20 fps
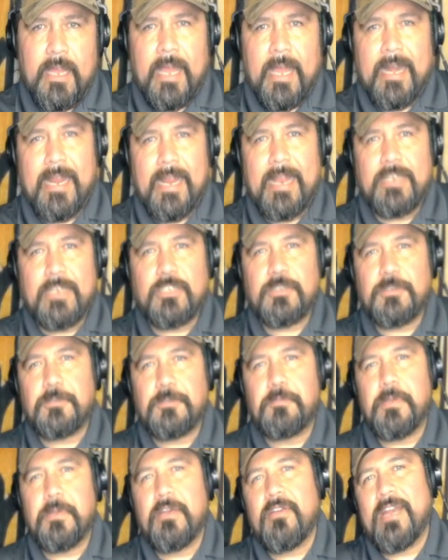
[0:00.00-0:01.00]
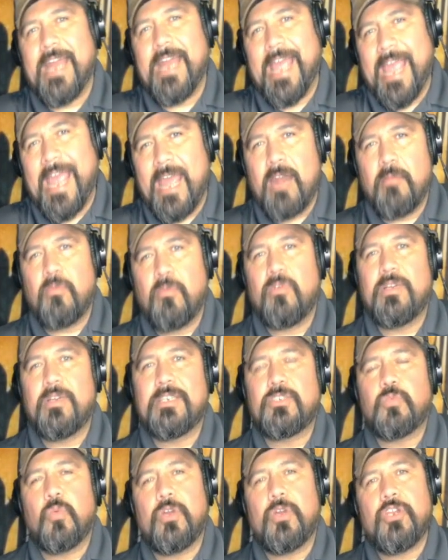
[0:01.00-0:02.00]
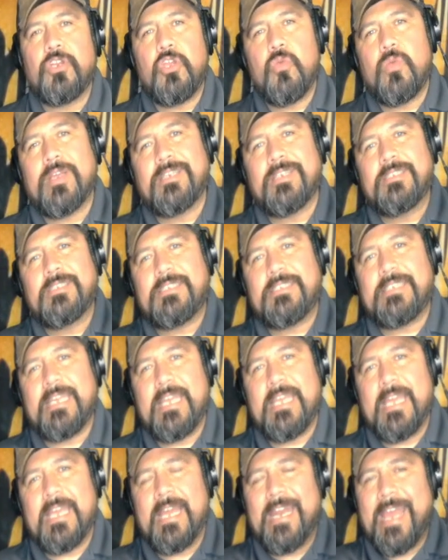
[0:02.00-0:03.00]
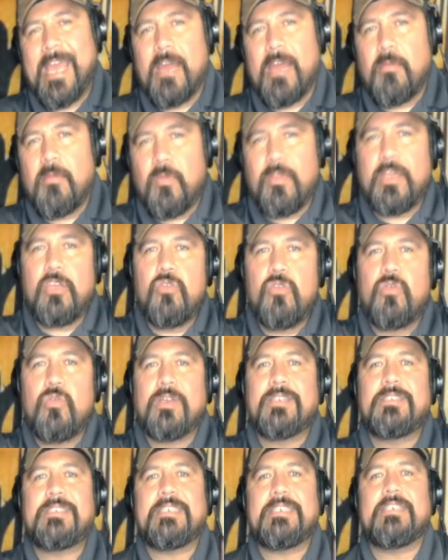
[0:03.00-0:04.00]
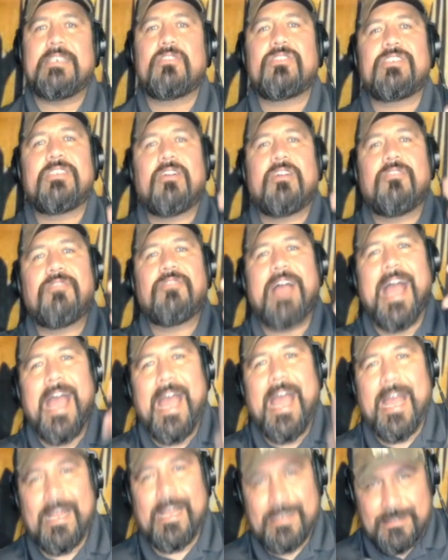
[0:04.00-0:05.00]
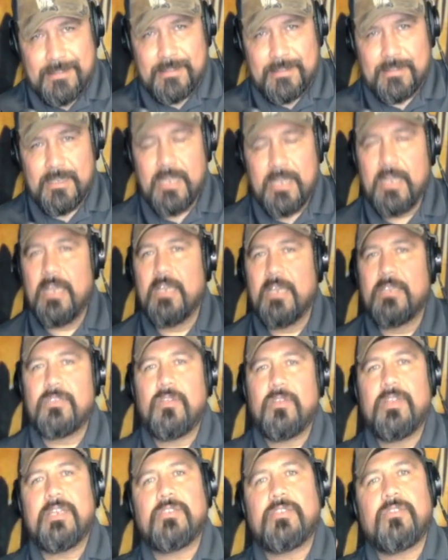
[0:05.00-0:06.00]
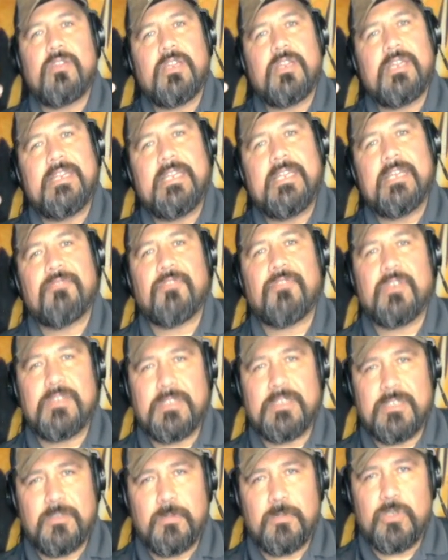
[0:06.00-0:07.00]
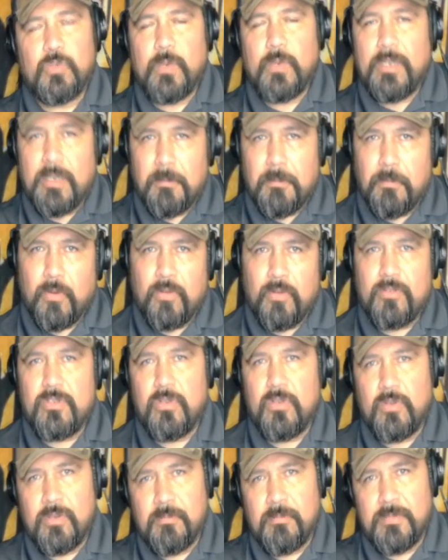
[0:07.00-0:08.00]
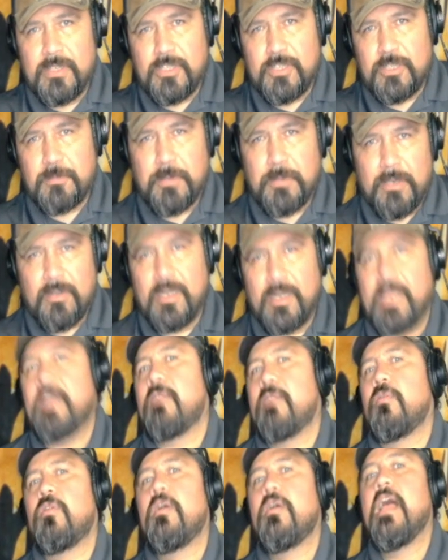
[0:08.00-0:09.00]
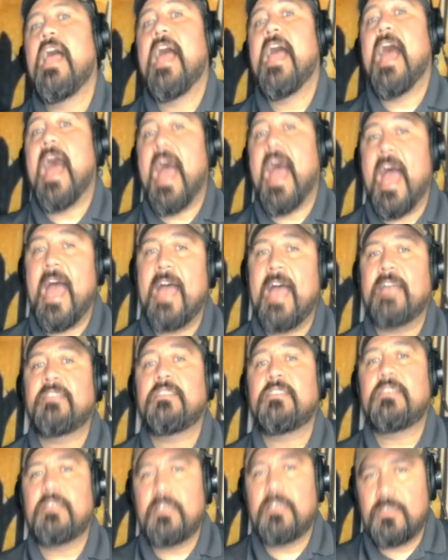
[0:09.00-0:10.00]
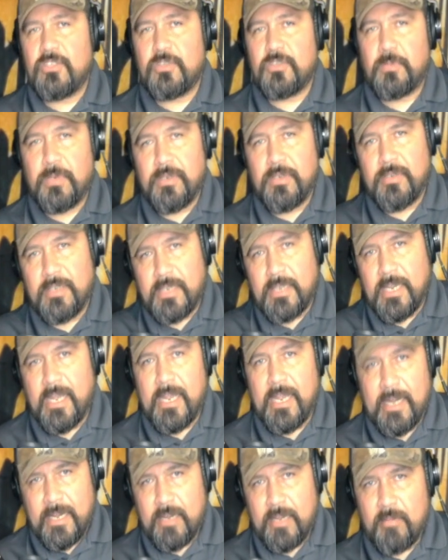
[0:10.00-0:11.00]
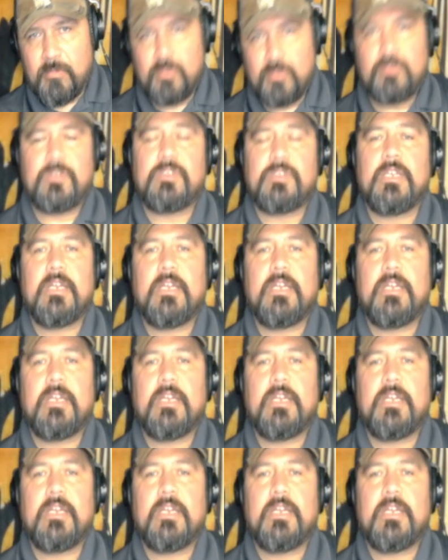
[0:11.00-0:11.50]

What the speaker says: And a spirit animal is one you can see, an animal that you can see yourself as. So these are the differences between the birth totem, the spirit animal, and the spirit guide animals.